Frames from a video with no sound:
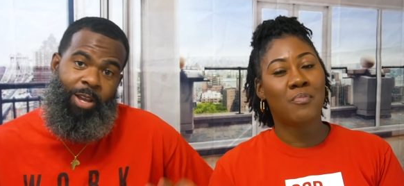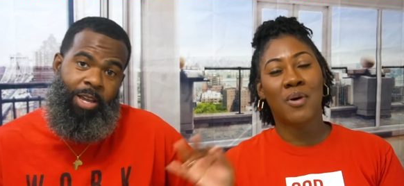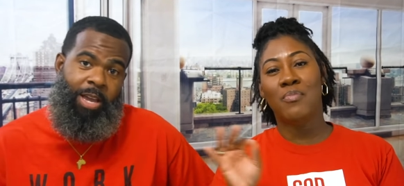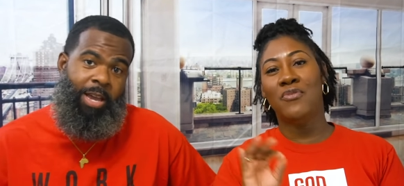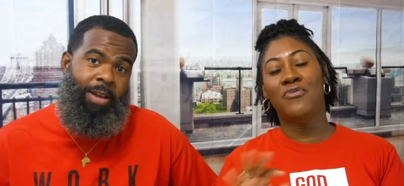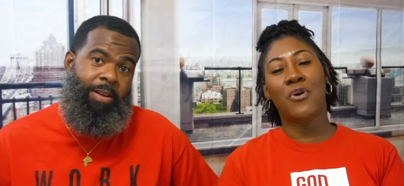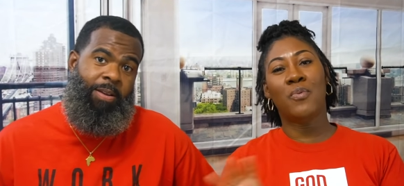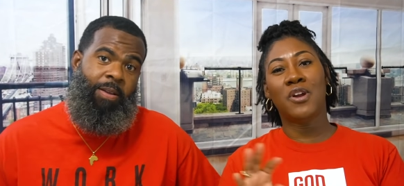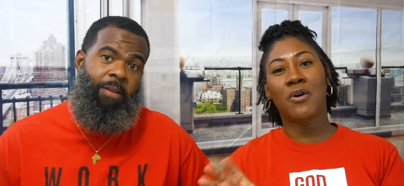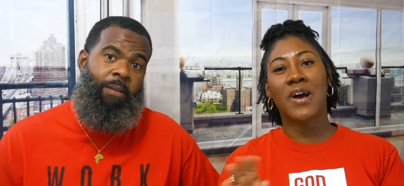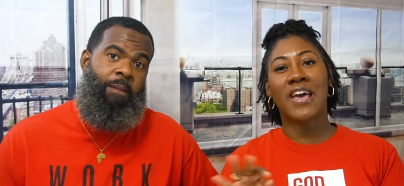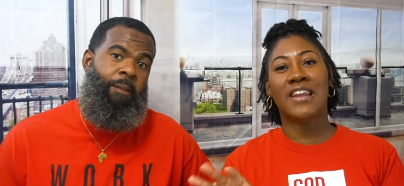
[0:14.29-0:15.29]
Speaker 1: But yeah. before
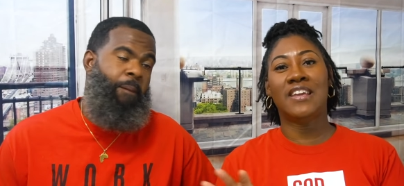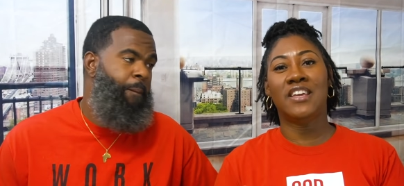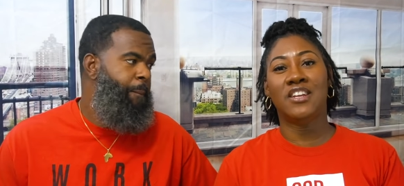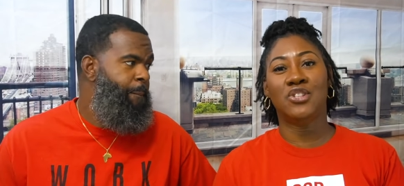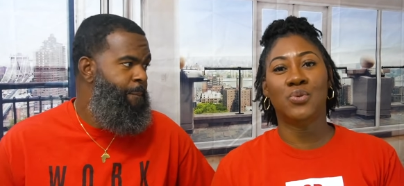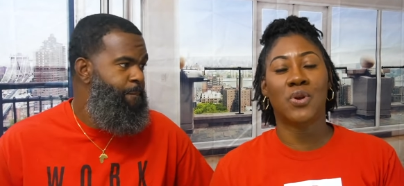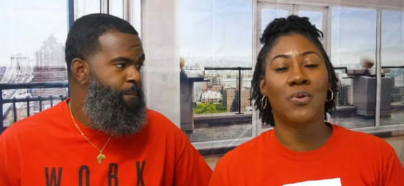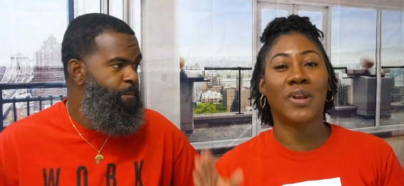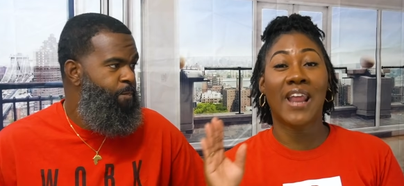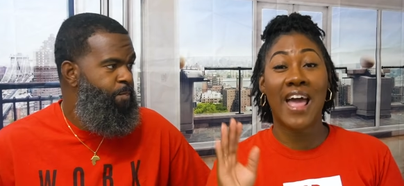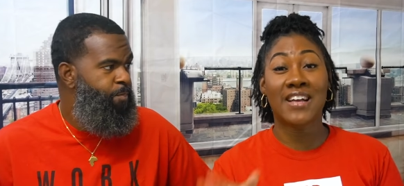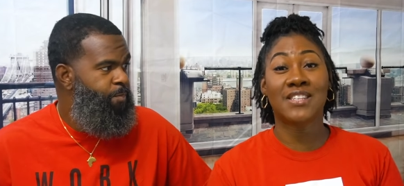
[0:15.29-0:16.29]
we go ahead and get into it,
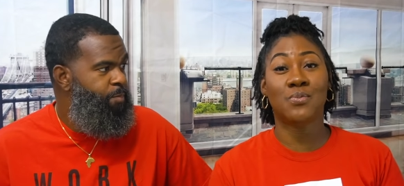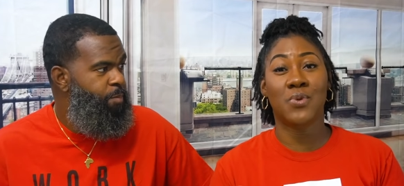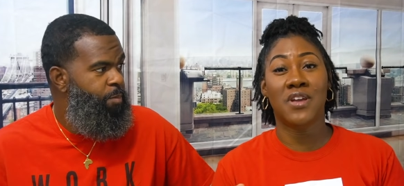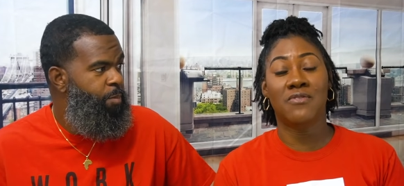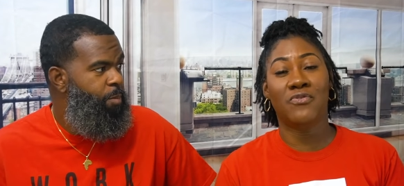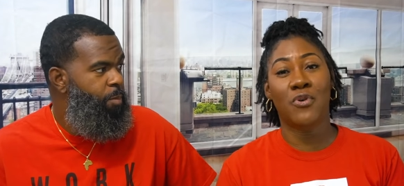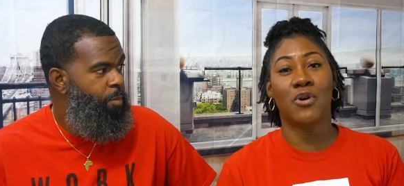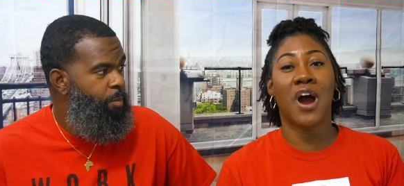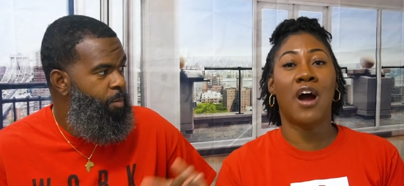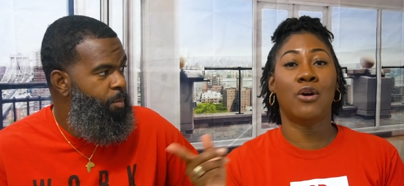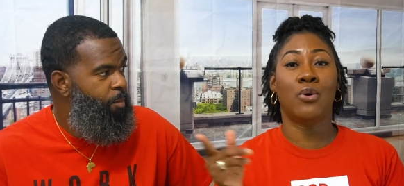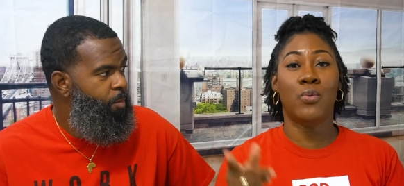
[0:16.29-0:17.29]
on last week
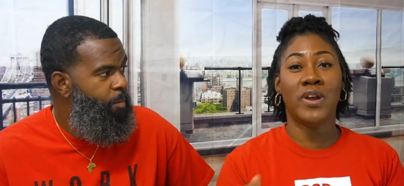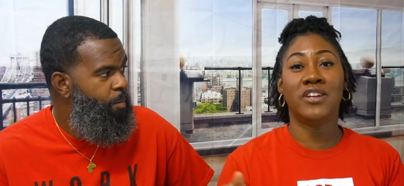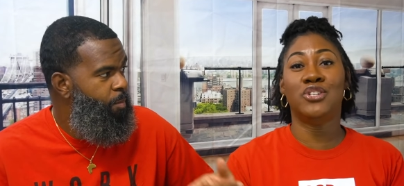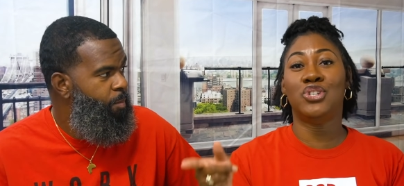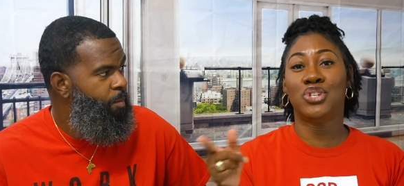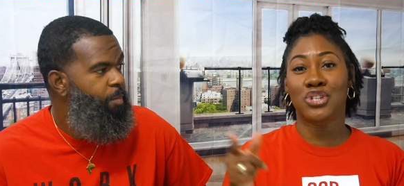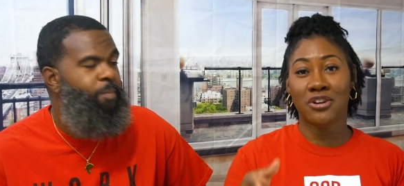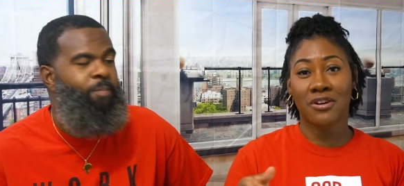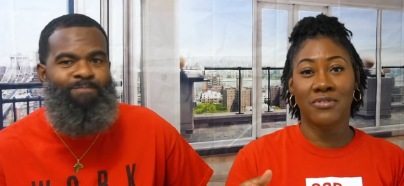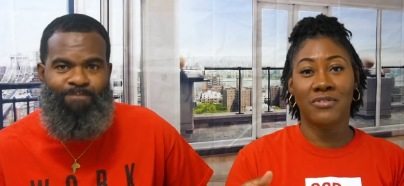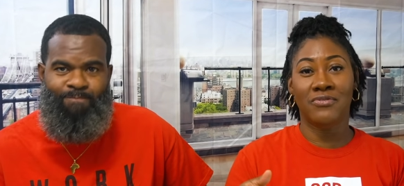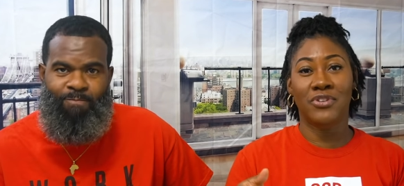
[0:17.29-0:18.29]
for our Queen
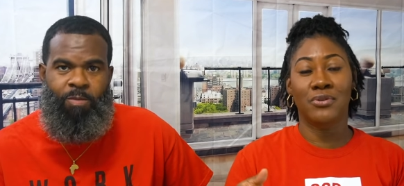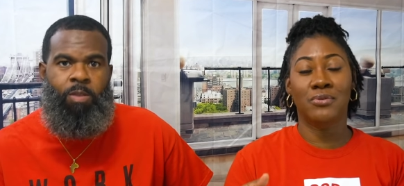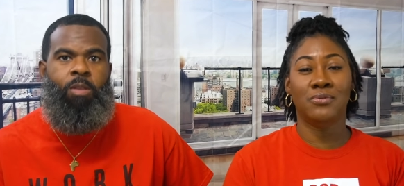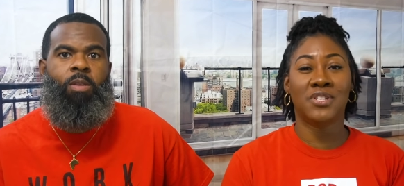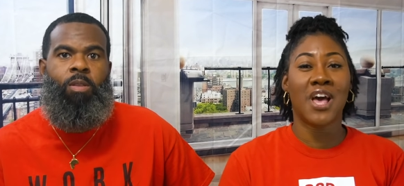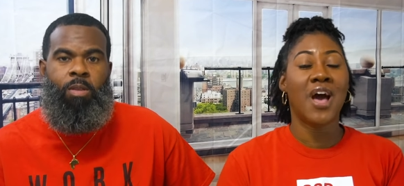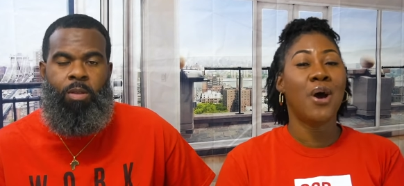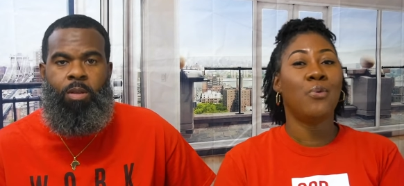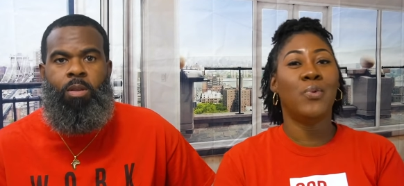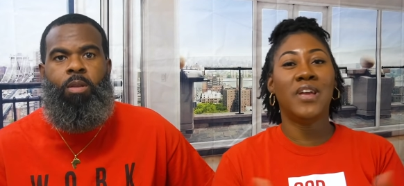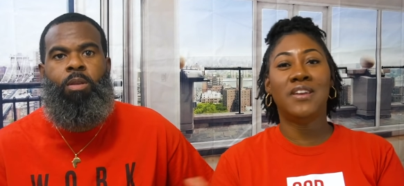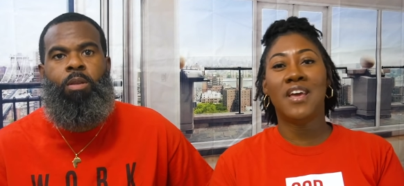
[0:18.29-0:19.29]
Sugar reviews,
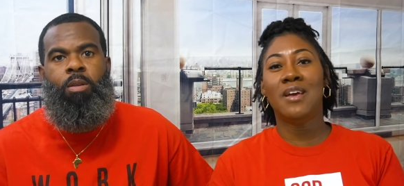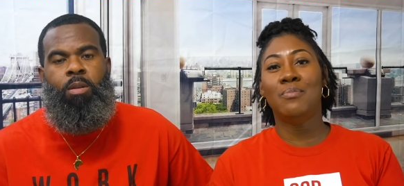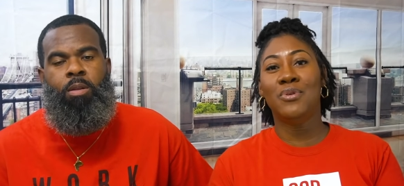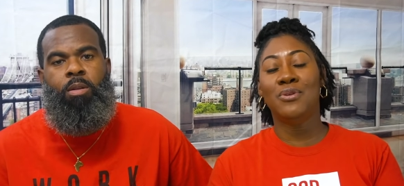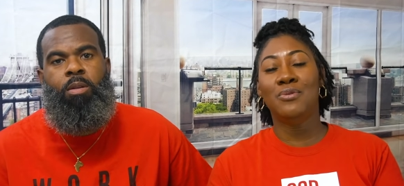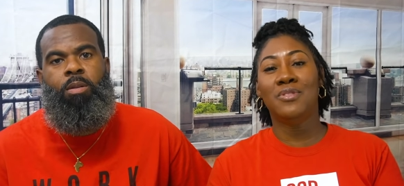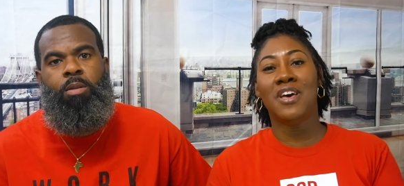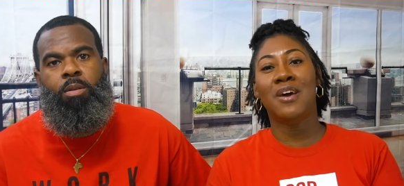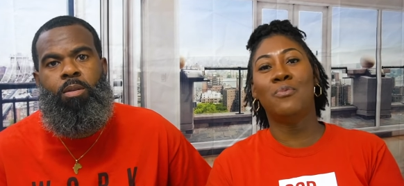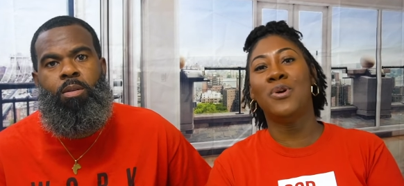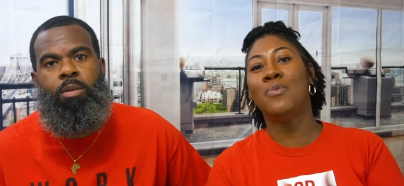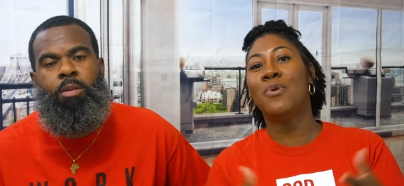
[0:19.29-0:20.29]
we debuted
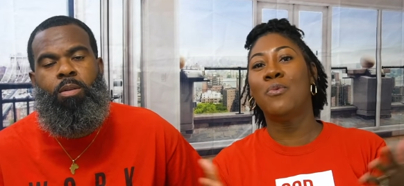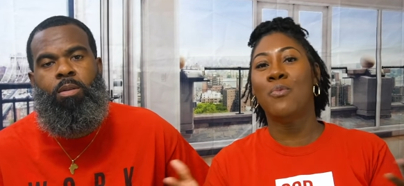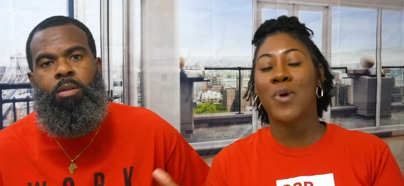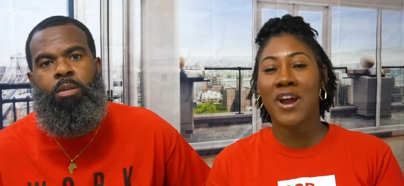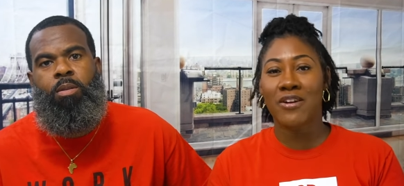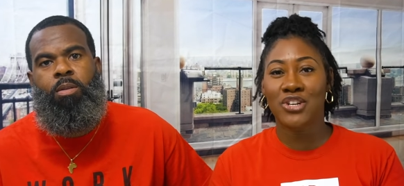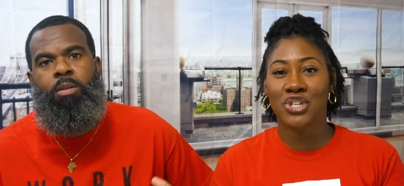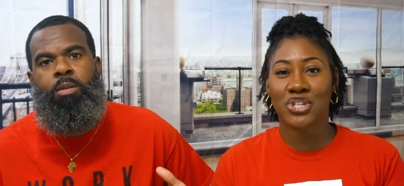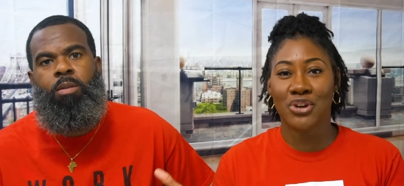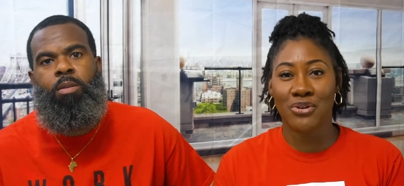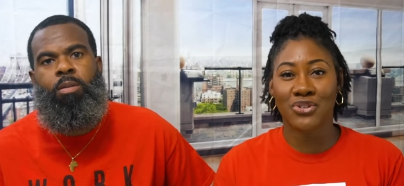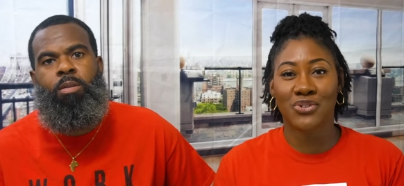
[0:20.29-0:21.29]
that we were wearing
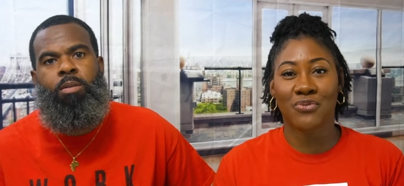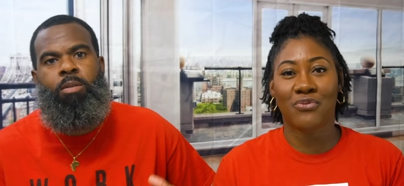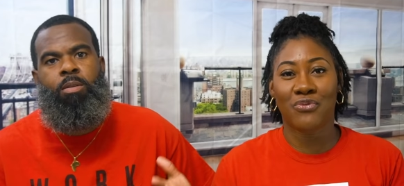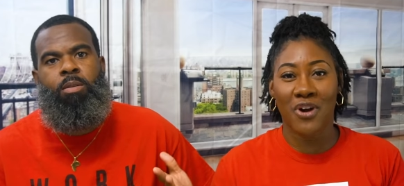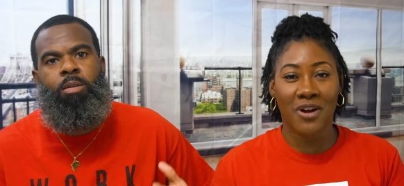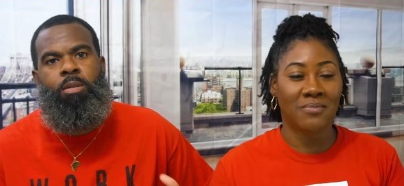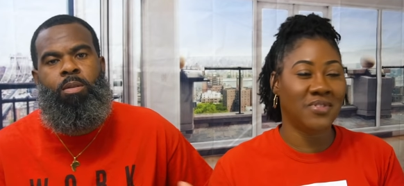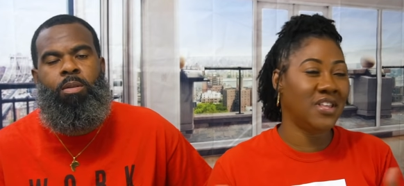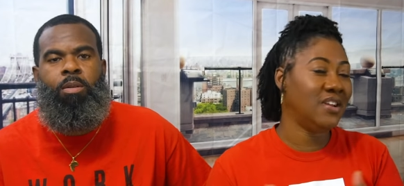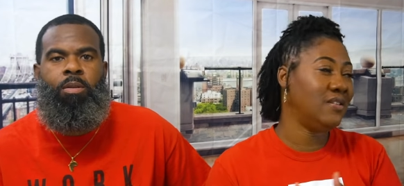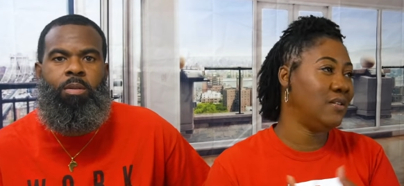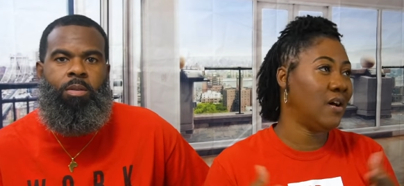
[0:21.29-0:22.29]
shirts from
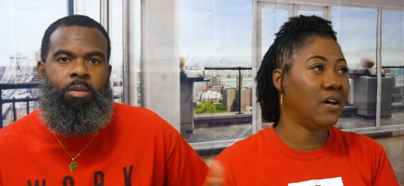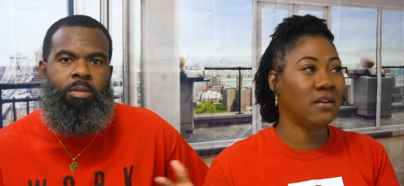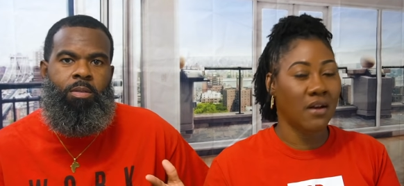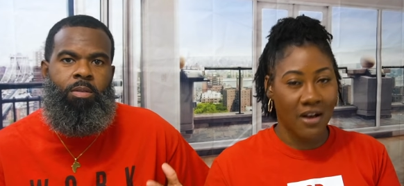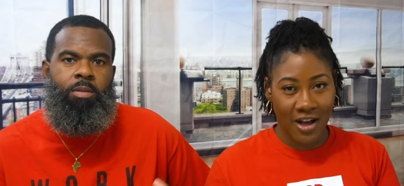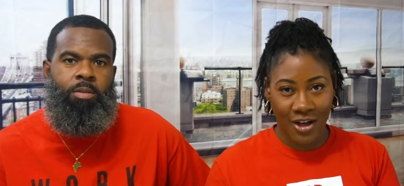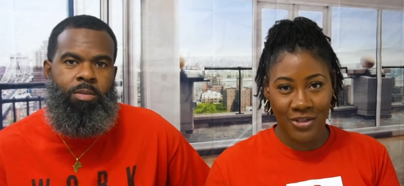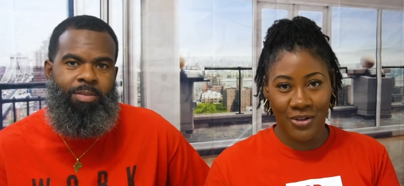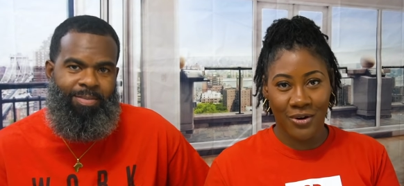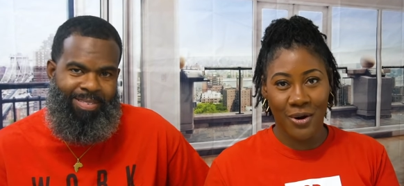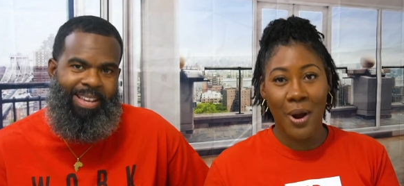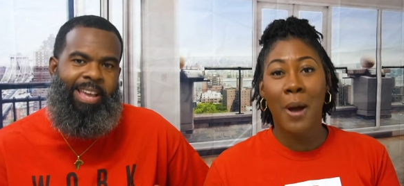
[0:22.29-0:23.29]
the none
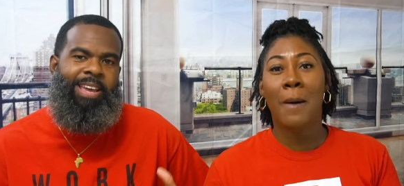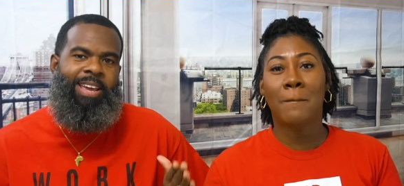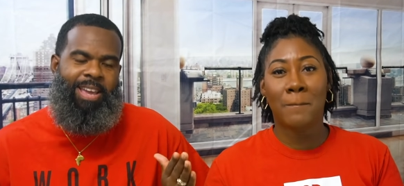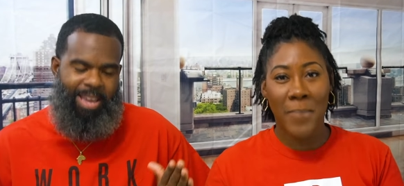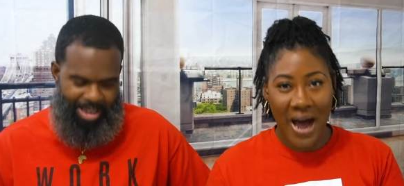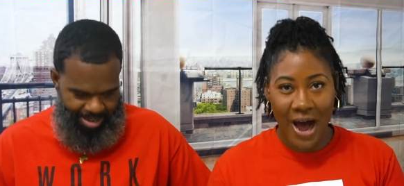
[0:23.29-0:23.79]
other, yeah.